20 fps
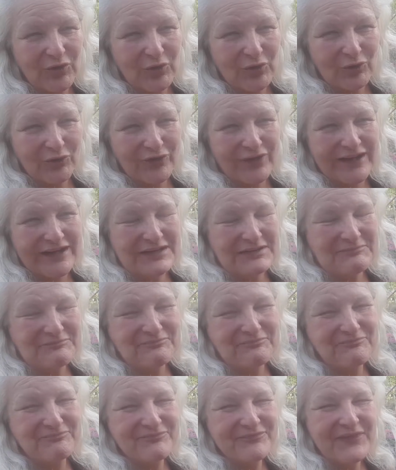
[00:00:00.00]
curry,
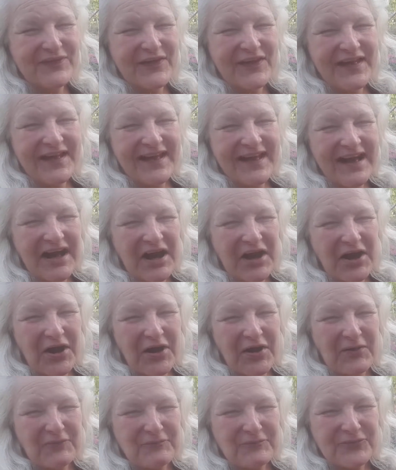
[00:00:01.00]

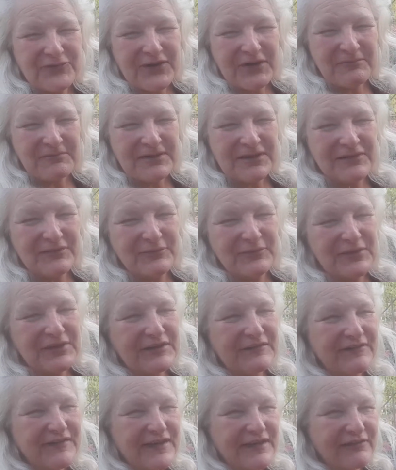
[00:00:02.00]
Japanese one
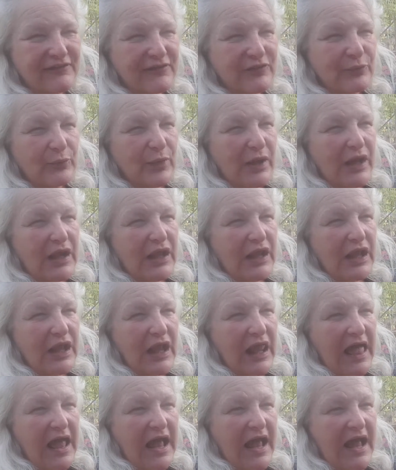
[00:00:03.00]
is here as
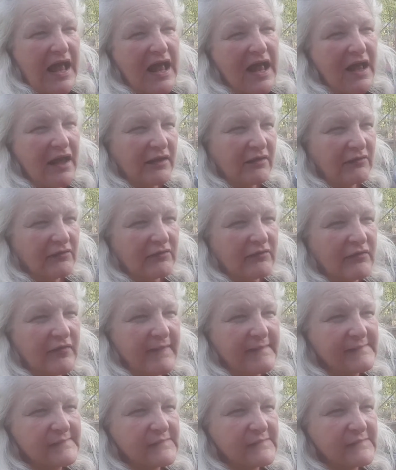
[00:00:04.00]
well, and